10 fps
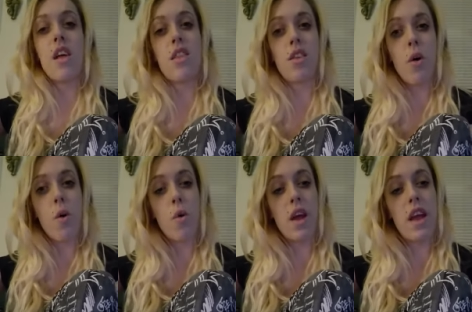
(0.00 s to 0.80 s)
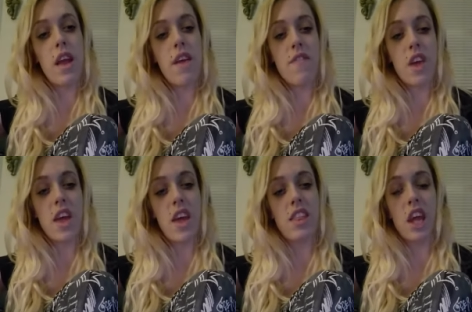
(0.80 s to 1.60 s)
so it,
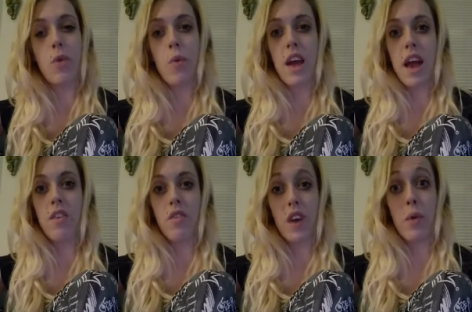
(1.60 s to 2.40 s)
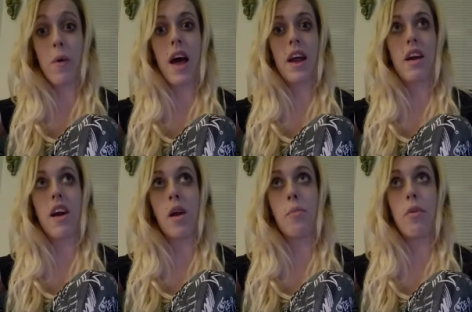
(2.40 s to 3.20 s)
it's like we got to rewire
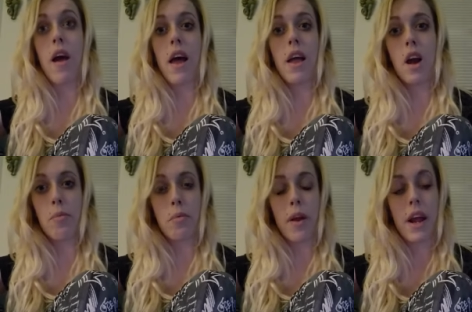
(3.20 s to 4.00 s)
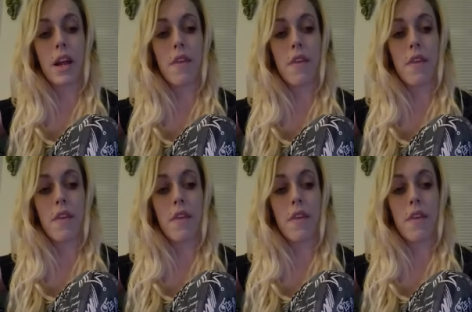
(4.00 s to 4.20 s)
our brain, our brain.